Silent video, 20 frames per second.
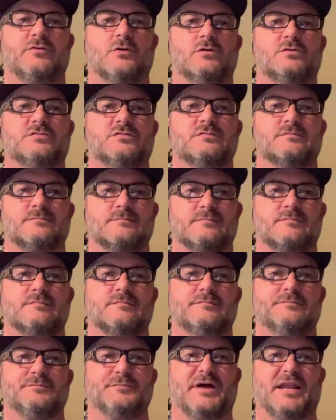Hi folks,
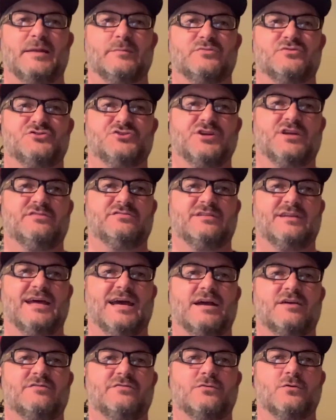my name is
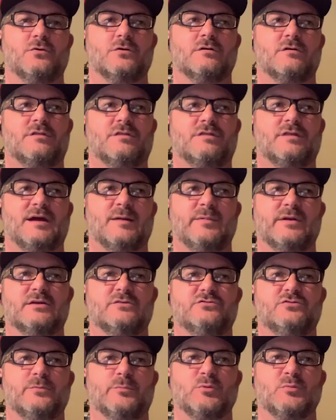Jason Hackforth.
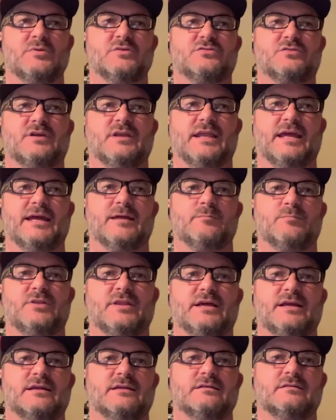I make Superbiscuit
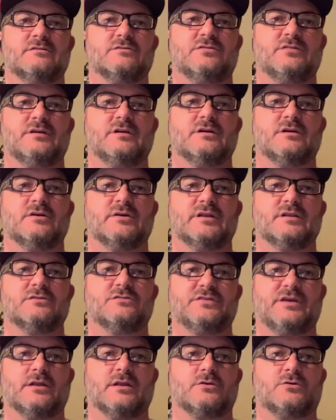hand planes
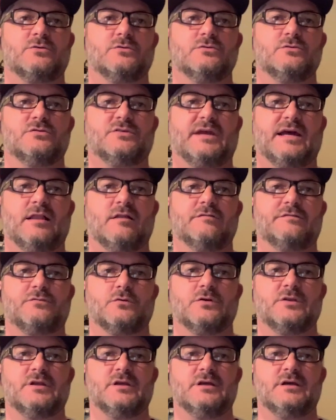here in Santa Cruz,
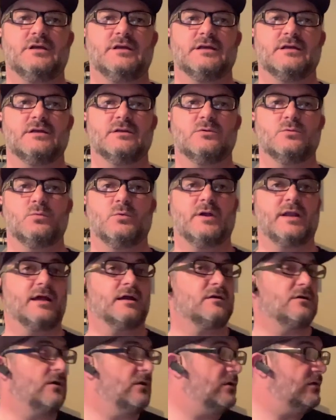California
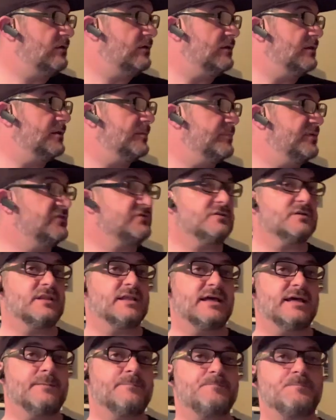in what I call the
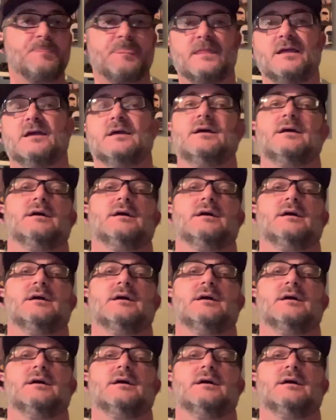Biscuit Lab.